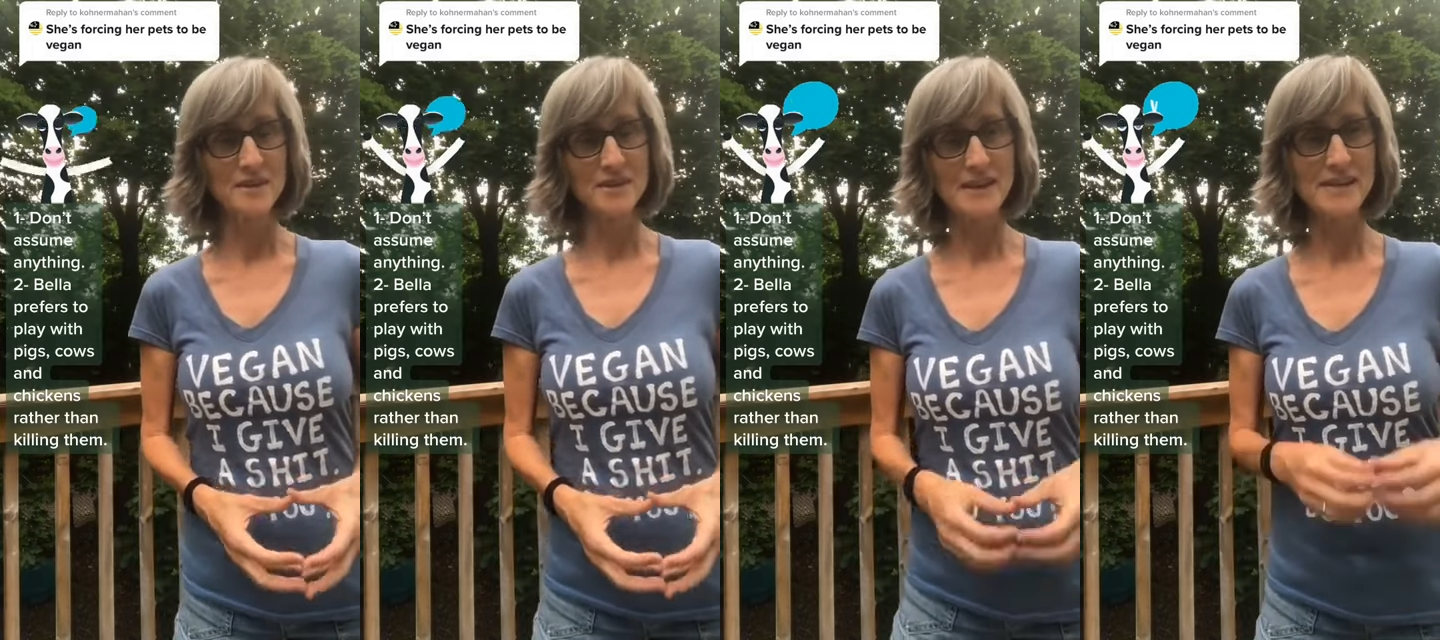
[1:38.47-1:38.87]

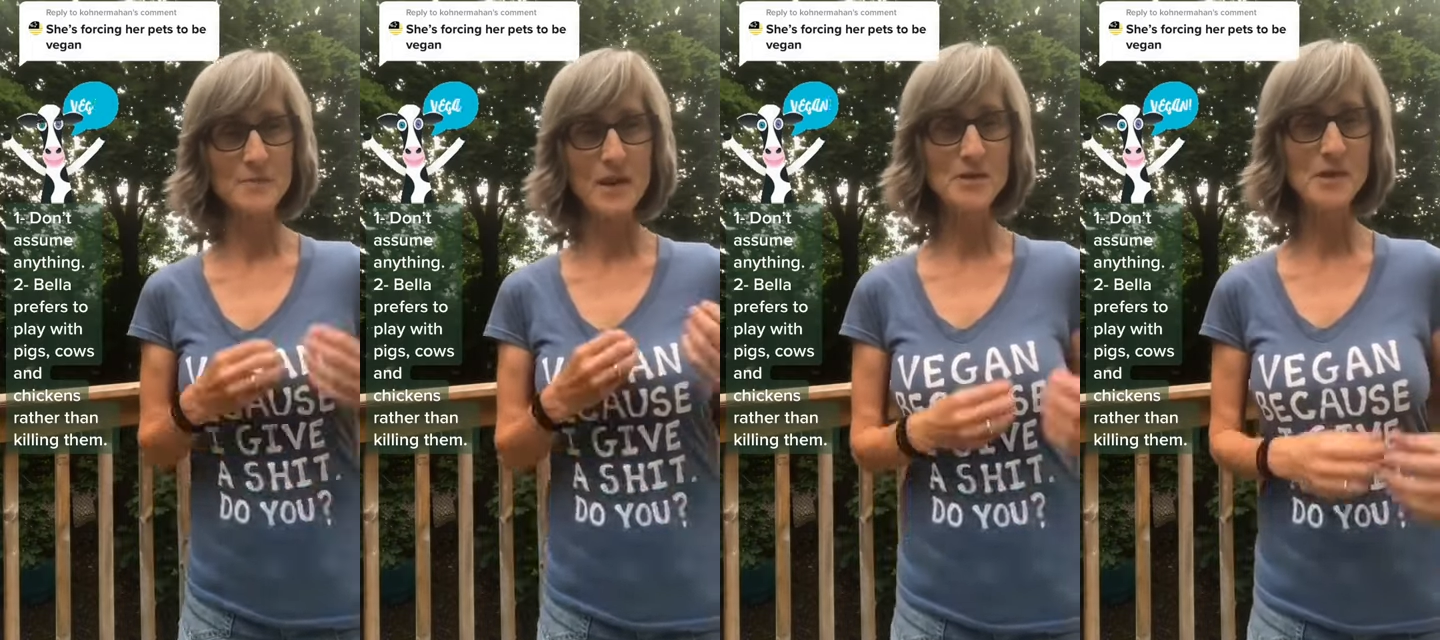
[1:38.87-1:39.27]
Okay,
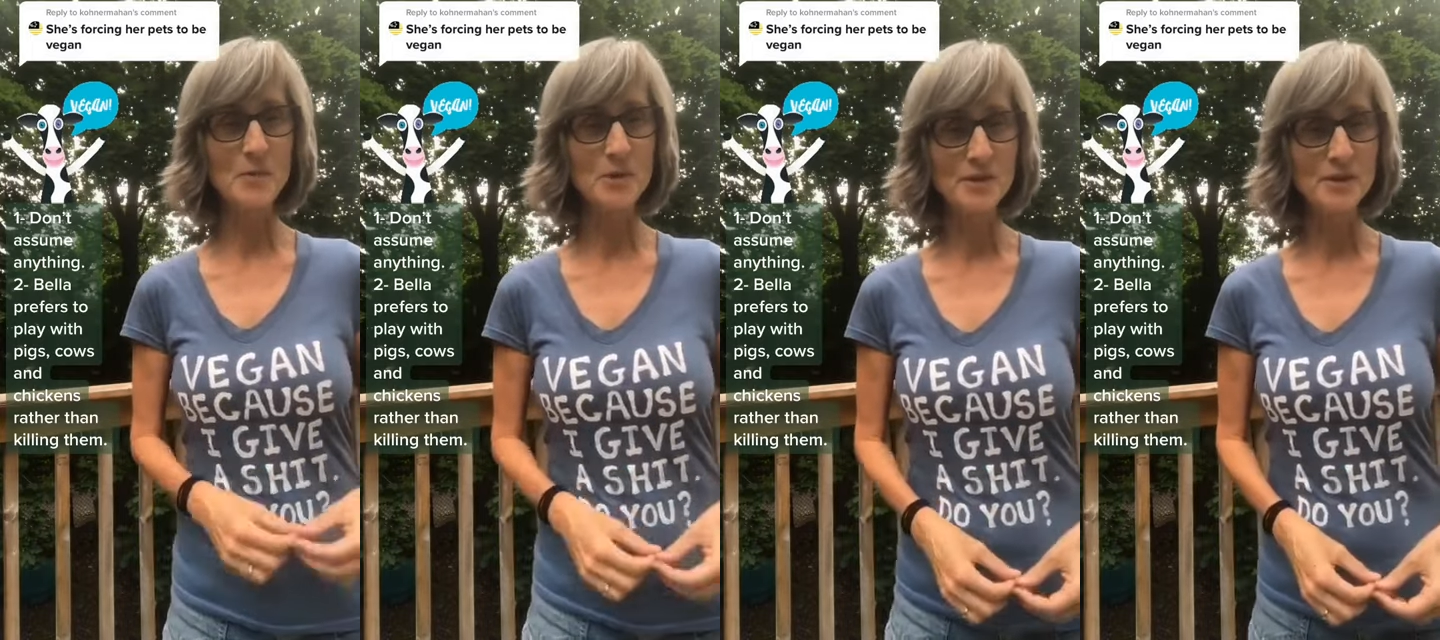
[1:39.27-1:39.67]
somehow this
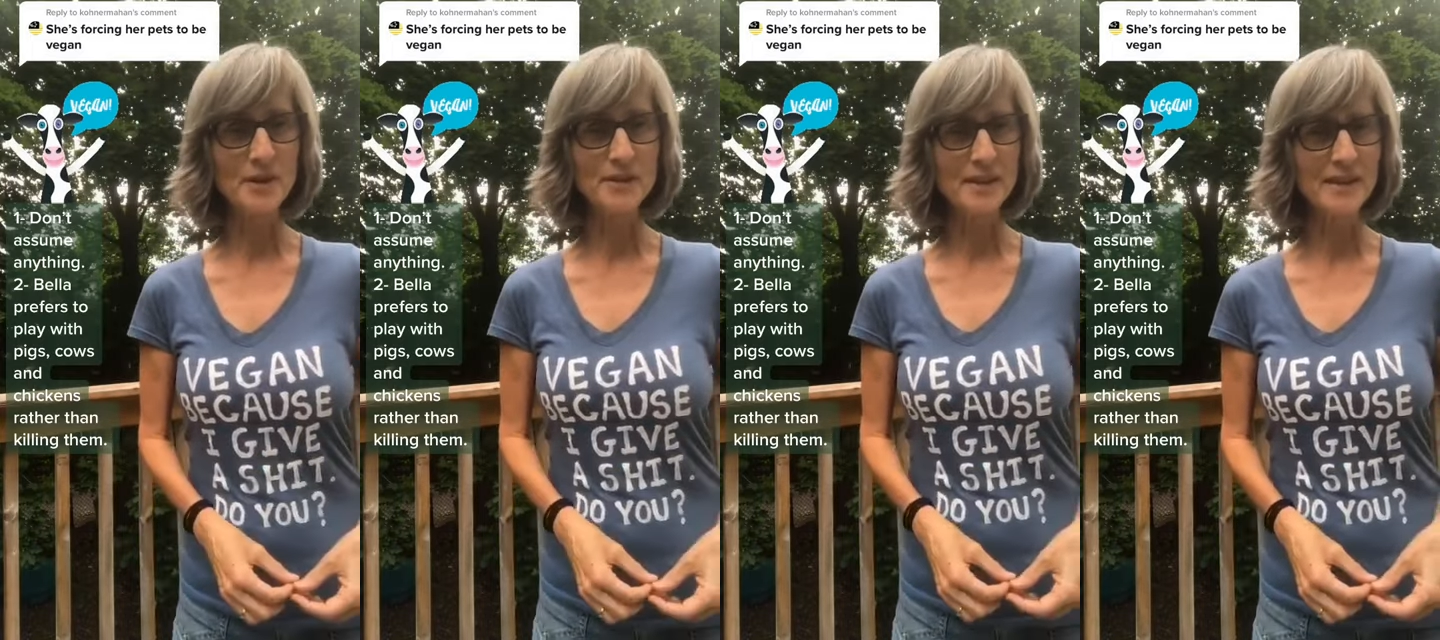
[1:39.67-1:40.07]
person
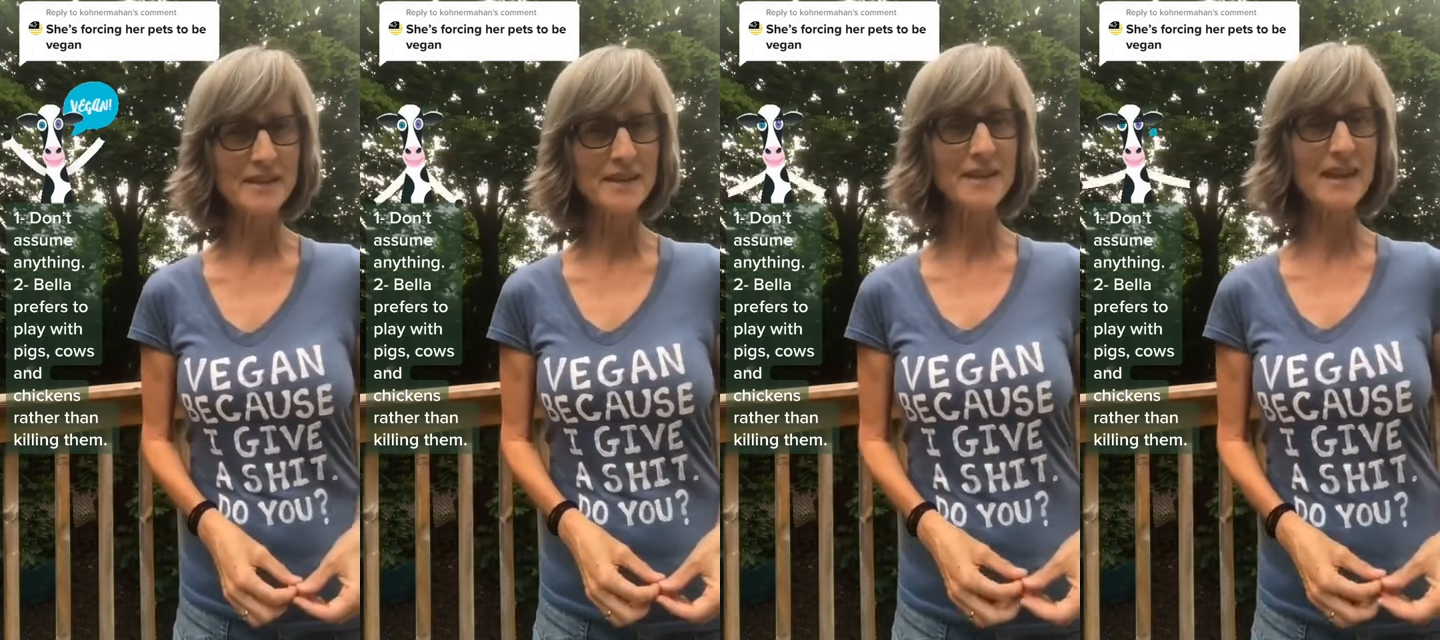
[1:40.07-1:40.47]
got the
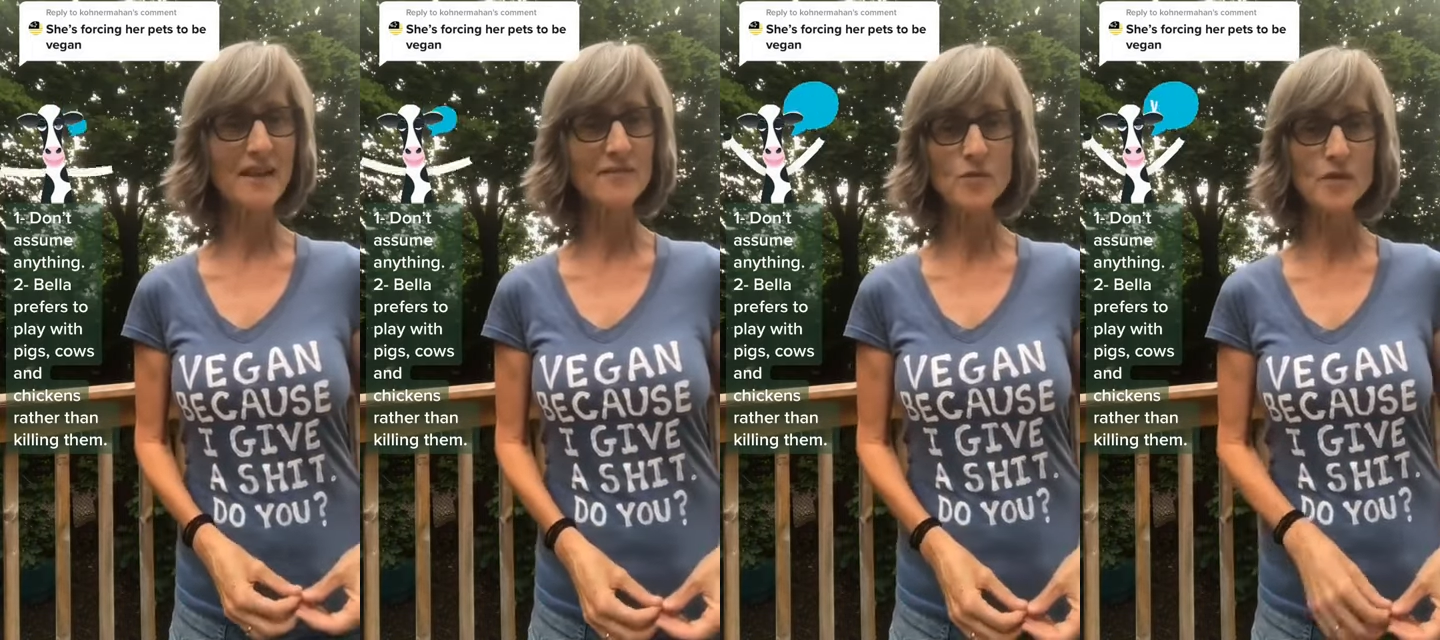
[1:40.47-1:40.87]
idea that I
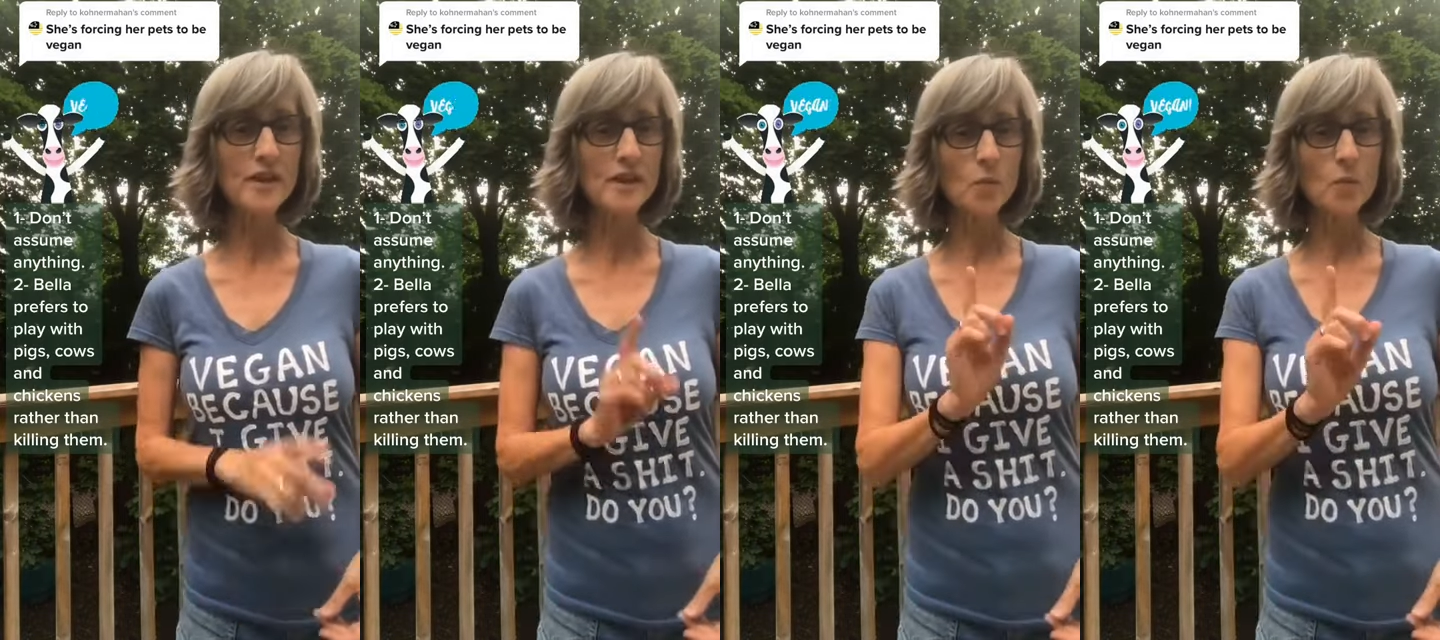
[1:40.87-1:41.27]
have more
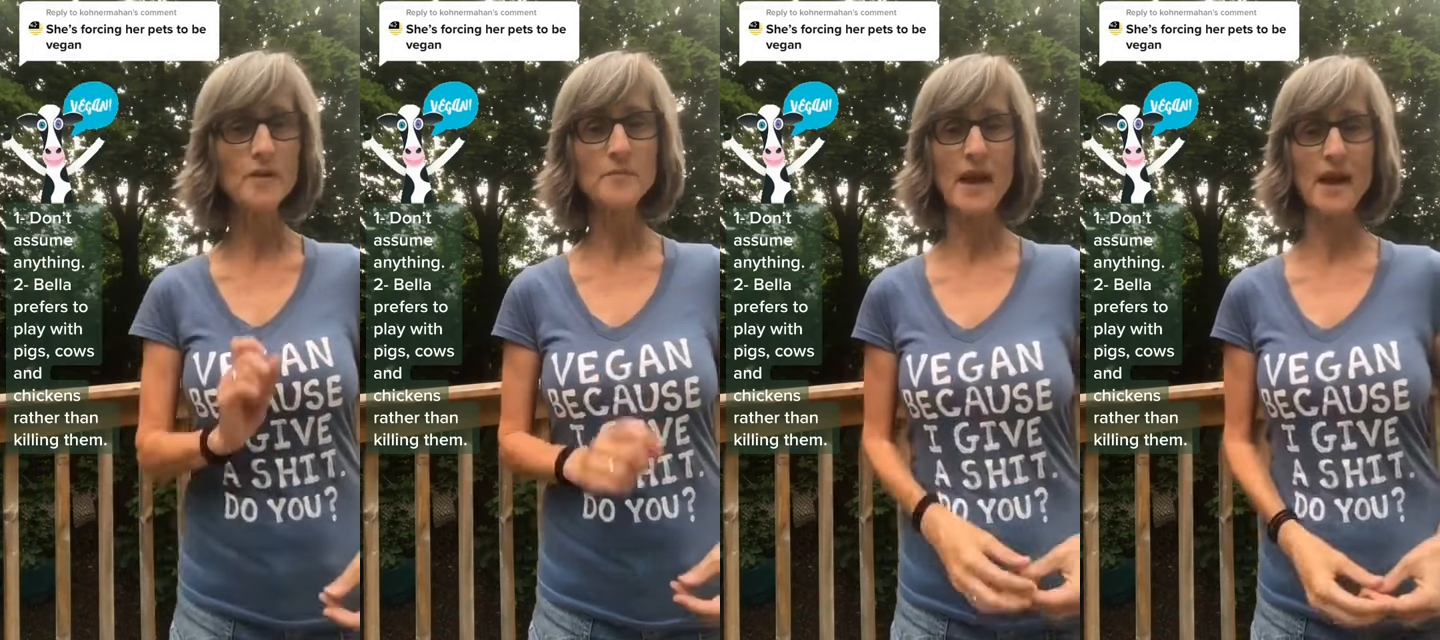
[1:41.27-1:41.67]
than
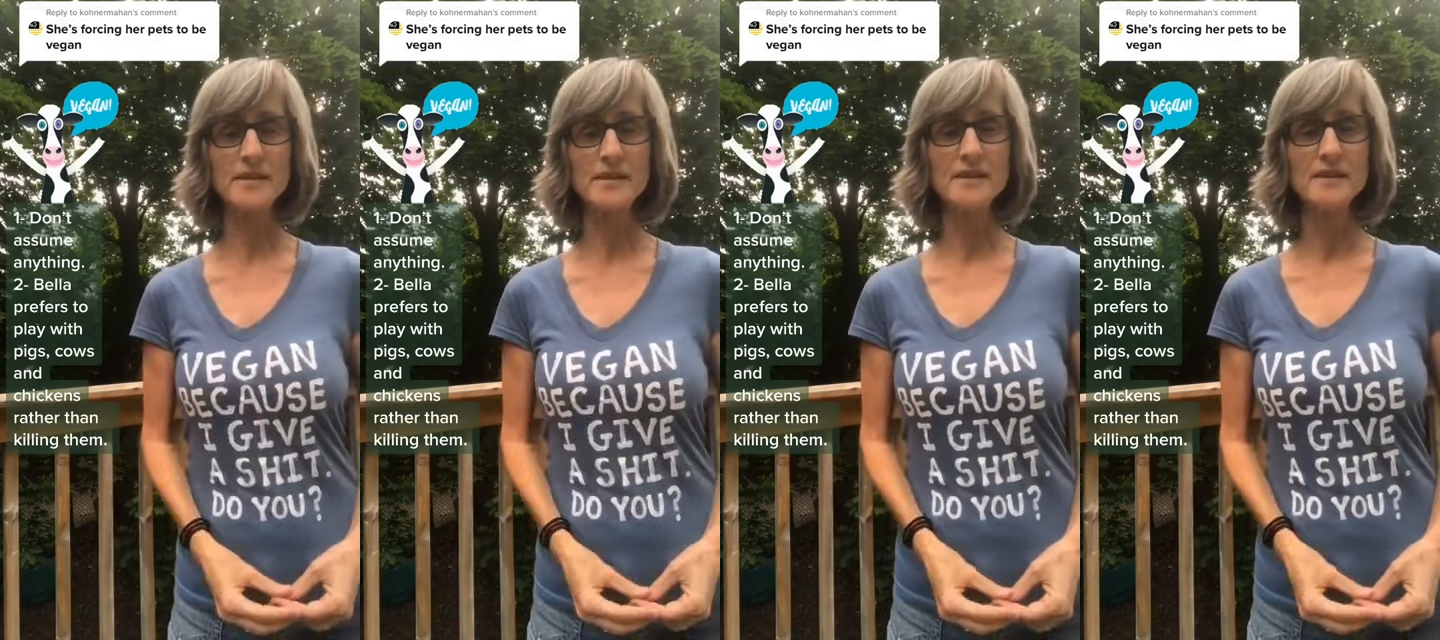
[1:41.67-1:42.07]
one pet.